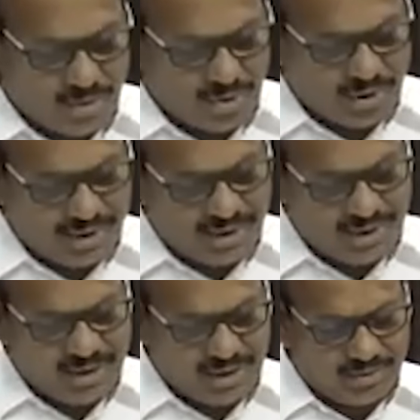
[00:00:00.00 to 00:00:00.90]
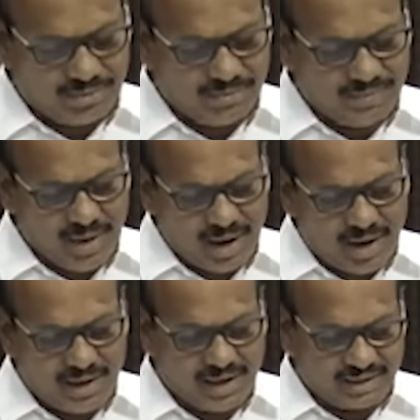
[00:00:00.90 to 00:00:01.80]
Mohan Reddy Garu,
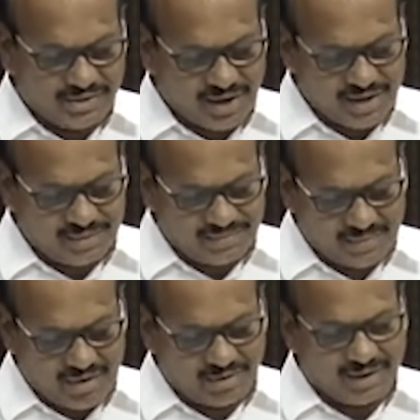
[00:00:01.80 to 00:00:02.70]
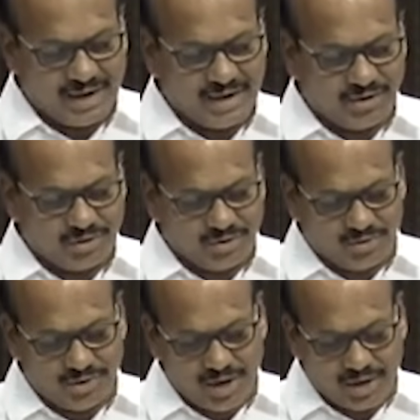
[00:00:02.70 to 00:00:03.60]
I extend our
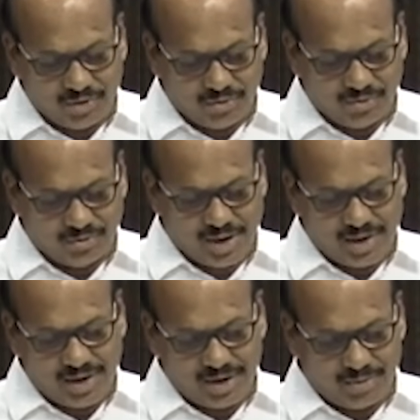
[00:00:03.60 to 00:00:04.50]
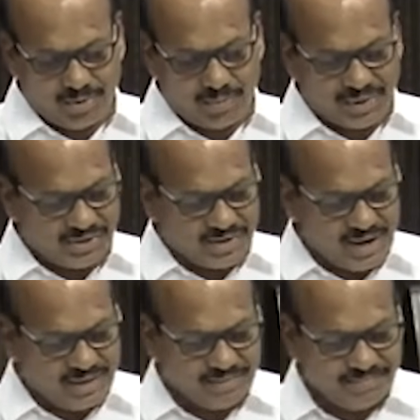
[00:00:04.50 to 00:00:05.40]
gratitude to the Honorable
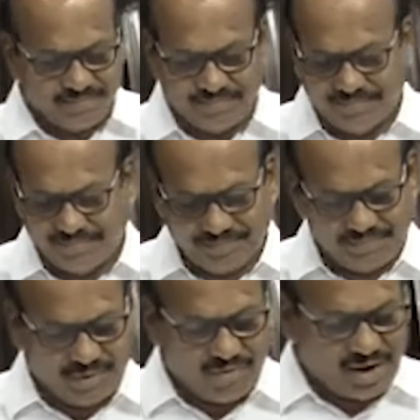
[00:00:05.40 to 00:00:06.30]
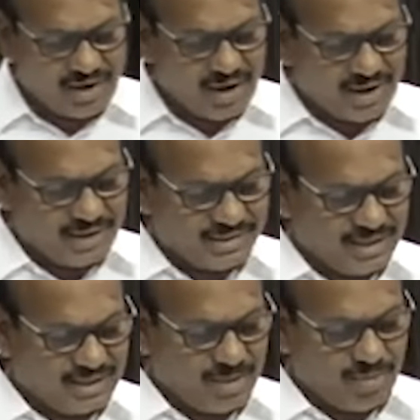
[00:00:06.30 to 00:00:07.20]
President for addressing the